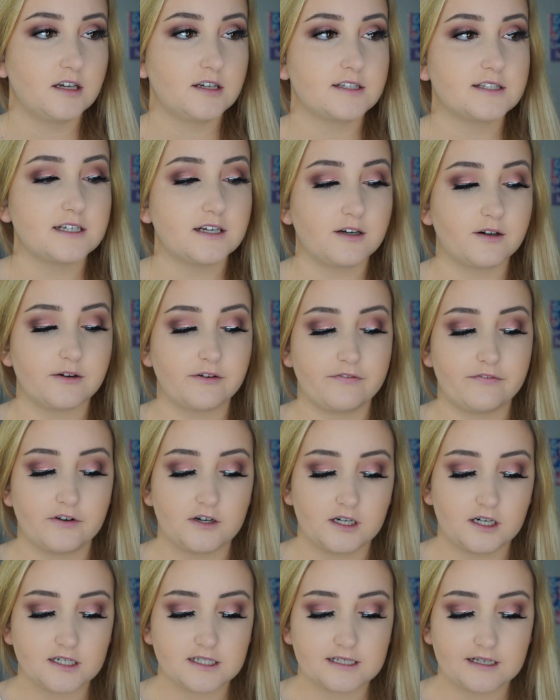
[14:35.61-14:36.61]
So
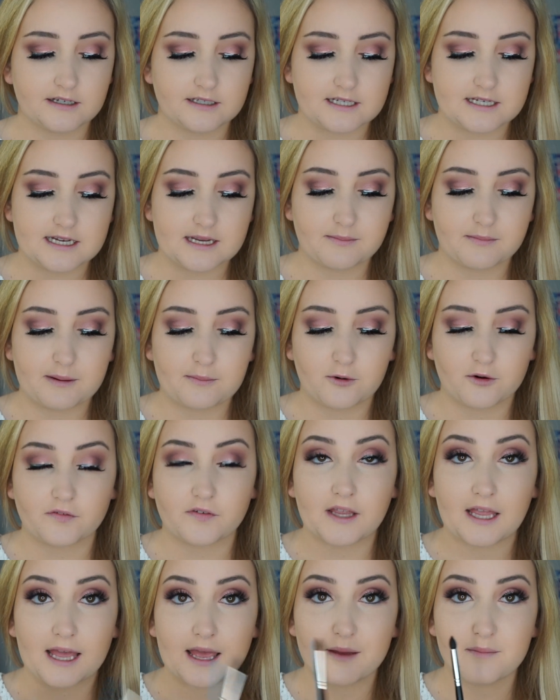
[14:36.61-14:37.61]
first, I like to take my
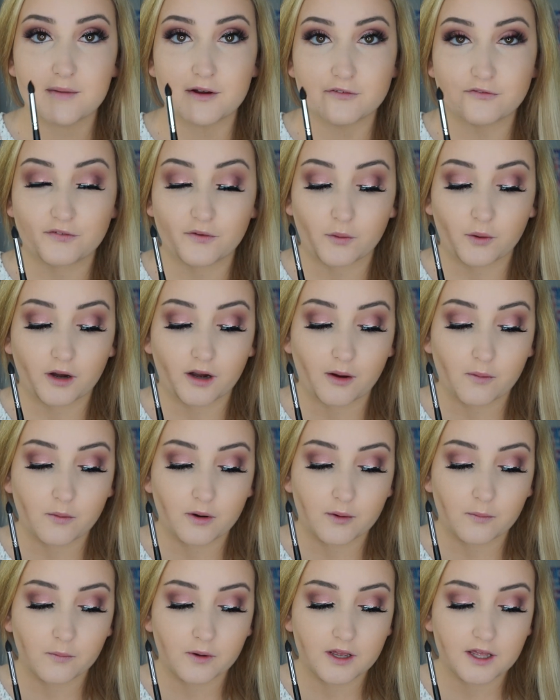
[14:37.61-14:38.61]
Morphe
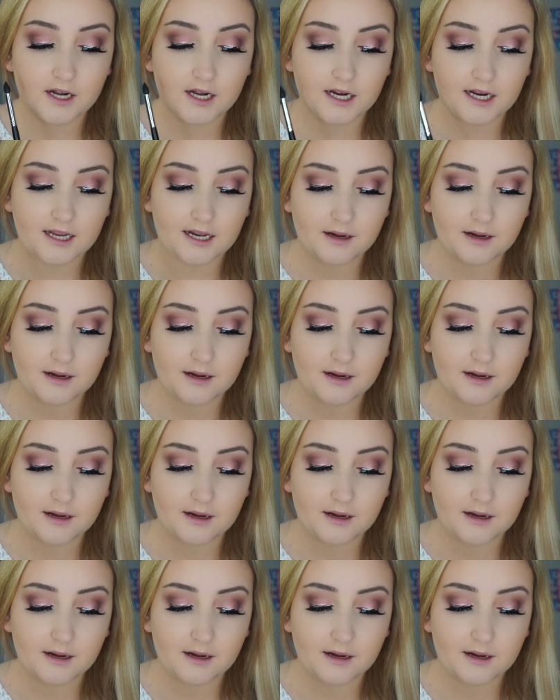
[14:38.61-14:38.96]
M411